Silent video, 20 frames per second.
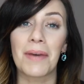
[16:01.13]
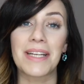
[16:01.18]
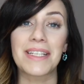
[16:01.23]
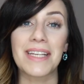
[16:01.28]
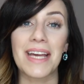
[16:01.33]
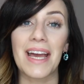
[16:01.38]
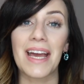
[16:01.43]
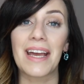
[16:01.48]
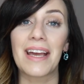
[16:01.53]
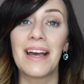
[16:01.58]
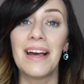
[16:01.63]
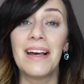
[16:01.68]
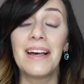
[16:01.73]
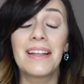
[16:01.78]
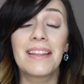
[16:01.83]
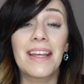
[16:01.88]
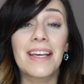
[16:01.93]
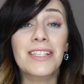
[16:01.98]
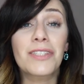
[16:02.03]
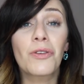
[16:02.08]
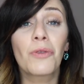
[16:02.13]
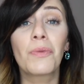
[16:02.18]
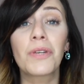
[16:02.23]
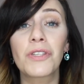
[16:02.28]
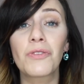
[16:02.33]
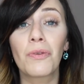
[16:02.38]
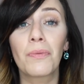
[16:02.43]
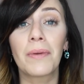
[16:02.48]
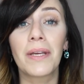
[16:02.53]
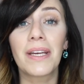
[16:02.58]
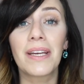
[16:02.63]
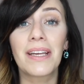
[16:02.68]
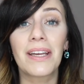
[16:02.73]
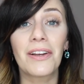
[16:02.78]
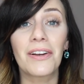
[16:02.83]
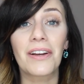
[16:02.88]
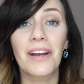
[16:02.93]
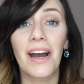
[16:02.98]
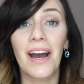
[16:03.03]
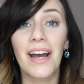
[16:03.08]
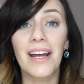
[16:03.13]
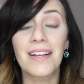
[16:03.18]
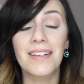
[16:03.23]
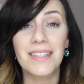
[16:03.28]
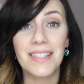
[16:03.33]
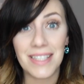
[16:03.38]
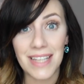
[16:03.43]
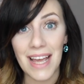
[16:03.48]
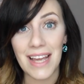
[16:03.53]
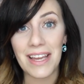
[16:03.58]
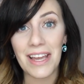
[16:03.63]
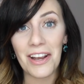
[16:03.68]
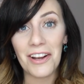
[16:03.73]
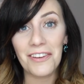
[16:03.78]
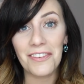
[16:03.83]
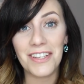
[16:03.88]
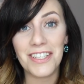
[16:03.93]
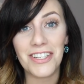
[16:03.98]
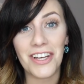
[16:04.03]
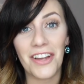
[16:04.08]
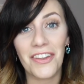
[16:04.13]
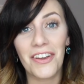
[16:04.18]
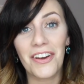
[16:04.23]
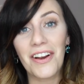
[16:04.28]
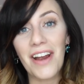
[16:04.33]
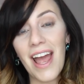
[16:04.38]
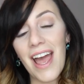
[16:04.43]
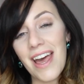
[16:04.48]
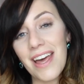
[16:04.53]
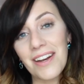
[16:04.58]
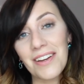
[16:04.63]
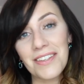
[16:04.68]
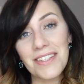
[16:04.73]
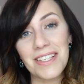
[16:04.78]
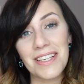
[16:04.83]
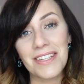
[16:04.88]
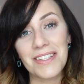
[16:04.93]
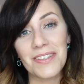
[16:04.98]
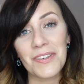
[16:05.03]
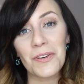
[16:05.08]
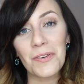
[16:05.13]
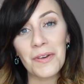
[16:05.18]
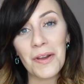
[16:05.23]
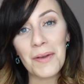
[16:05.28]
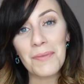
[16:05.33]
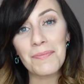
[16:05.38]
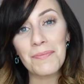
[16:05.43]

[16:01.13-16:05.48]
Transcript: my day. Thanks so much for being here, guys. Take care of each other, and I'll see you soon.